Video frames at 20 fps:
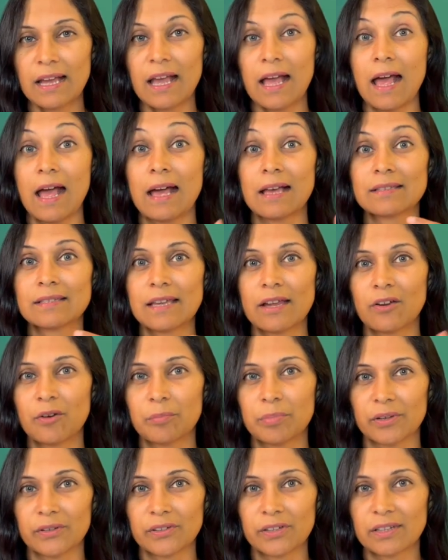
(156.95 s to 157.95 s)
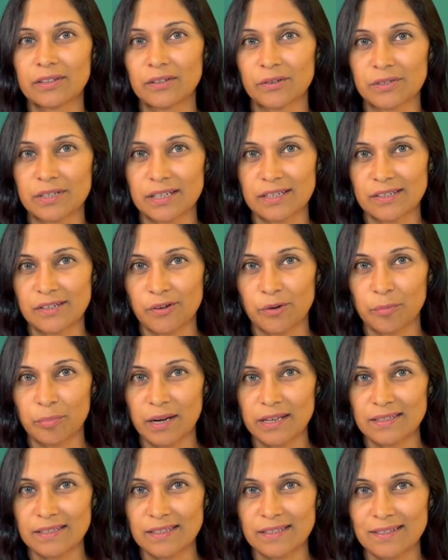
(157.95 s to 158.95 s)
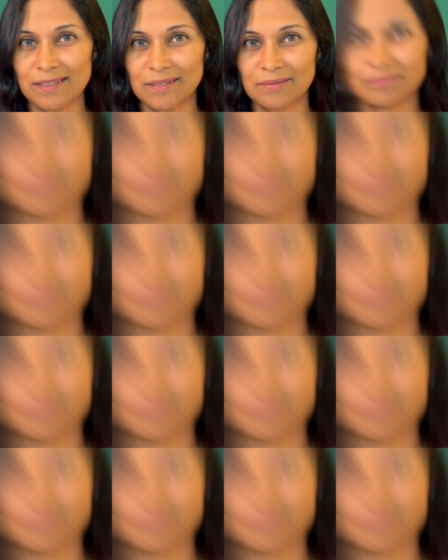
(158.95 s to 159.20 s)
as they are building their digital presence.